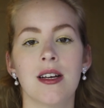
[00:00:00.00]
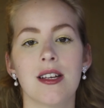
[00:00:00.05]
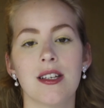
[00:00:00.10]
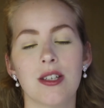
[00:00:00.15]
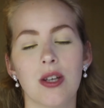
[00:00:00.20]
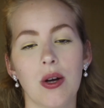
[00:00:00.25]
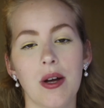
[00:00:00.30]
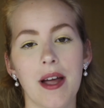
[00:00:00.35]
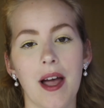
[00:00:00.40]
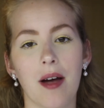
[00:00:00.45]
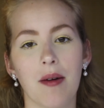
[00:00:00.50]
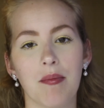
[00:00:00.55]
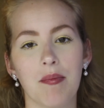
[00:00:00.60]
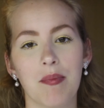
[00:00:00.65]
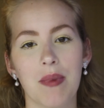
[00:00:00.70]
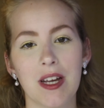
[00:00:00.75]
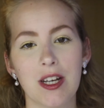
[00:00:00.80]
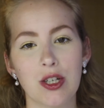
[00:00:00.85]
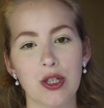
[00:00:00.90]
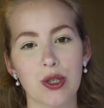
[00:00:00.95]
So yeah,
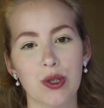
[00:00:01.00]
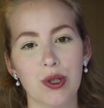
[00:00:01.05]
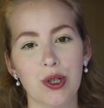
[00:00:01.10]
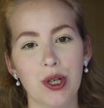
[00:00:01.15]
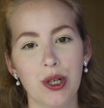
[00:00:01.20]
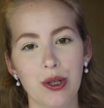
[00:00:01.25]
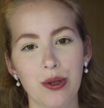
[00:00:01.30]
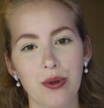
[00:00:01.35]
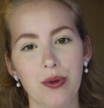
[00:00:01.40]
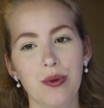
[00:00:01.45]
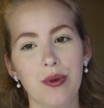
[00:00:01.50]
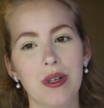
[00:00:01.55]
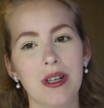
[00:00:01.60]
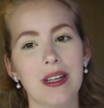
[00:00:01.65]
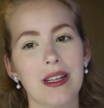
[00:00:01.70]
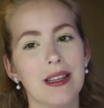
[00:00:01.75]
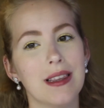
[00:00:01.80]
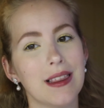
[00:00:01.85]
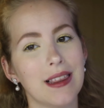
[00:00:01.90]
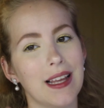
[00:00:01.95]
make sure you
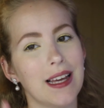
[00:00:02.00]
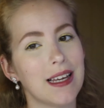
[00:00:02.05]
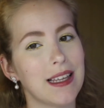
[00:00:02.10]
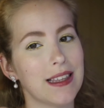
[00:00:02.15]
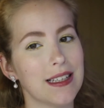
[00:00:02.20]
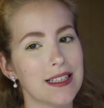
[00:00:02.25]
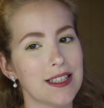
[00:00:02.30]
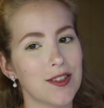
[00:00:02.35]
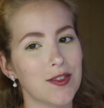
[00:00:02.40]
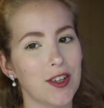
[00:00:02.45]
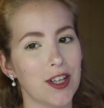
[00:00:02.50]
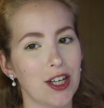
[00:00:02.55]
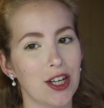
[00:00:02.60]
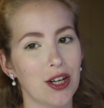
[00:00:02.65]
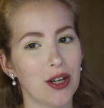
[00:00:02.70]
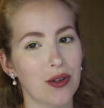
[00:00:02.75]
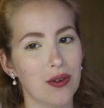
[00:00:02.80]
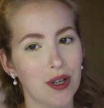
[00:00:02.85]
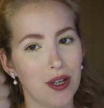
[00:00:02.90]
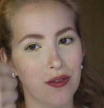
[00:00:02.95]
like this
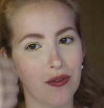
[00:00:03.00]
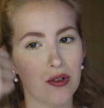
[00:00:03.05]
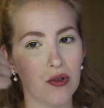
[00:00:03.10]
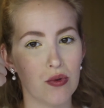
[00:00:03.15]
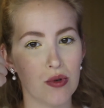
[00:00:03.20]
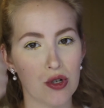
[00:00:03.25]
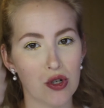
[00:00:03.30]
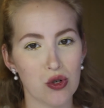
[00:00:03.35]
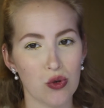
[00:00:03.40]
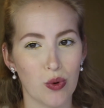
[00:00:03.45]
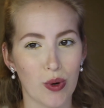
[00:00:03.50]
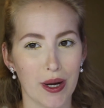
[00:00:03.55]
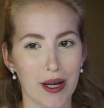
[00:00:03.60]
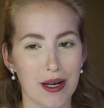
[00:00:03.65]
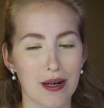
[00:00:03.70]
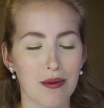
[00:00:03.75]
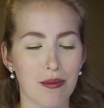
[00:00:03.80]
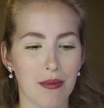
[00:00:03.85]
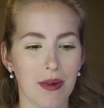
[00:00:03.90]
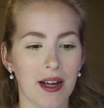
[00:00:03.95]
video if you
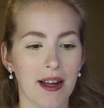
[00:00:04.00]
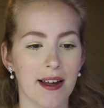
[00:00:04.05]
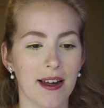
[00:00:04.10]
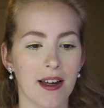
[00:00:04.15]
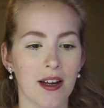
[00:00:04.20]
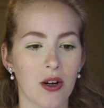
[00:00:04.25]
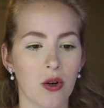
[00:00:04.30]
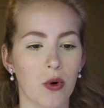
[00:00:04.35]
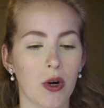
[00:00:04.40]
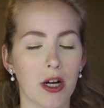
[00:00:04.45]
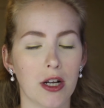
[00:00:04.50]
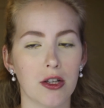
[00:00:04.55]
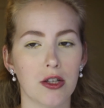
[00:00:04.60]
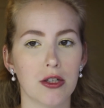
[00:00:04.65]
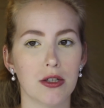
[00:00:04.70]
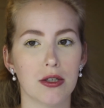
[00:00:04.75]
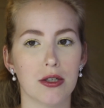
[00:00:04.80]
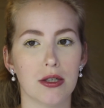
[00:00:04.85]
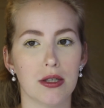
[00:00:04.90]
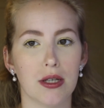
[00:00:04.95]
enjoyed my quick
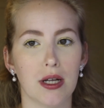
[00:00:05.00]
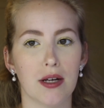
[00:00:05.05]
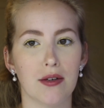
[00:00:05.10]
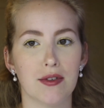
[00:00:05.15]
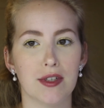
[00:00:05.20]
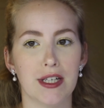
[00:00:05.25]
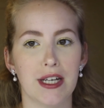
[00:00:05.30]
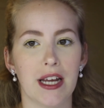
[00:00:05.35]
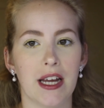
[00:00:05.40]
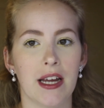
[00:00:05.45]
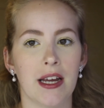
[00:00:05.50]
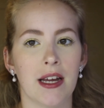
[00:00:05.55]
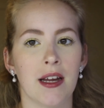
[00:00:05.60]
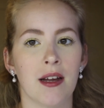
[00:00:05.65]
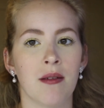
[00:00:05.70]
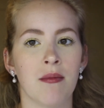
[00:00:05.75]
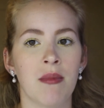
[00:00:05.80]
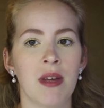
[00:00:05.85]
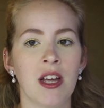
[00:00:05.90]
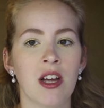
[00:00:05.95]
little
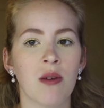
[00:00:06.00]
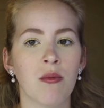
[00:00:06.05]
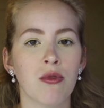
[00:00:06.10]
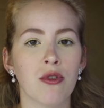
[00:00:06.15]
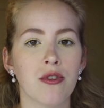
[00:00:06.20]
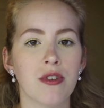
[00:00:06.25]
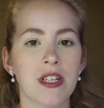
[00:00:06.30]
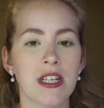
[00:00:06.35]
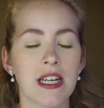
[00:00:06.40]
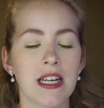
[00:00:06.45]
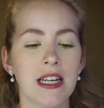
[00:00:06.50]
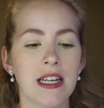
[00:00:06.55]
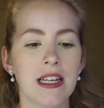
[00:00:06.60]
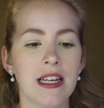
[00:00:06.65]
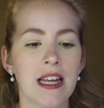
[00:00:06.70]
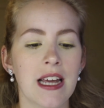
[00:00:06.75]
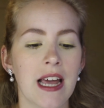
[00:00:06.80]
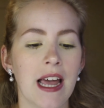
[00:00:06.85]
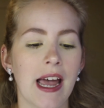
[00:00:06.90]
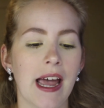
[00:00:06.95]
everyday makeup
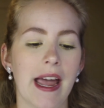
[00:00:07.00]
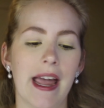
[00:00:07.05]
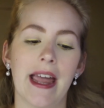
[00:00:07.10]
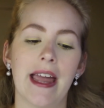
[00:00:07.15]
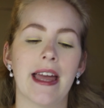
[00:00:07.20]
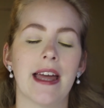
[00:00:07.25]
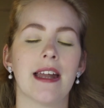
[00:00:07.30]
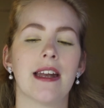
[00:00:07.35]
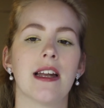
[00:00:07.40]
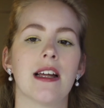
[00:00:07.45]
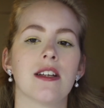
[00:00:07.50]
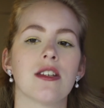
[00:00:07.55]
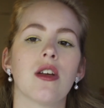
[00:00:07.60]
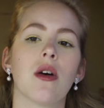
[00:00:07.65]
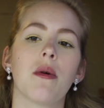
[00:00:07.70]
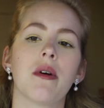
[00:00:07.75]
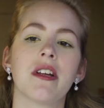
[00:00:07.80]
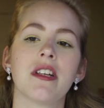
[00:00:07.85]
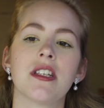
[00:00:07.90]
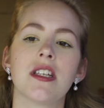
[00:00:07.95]
routine, and as
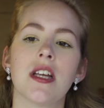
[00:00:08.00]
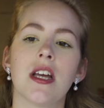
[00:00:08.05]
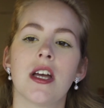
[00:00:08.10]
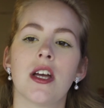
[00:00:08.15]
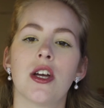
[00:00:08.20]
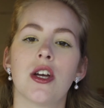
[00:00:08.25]
always,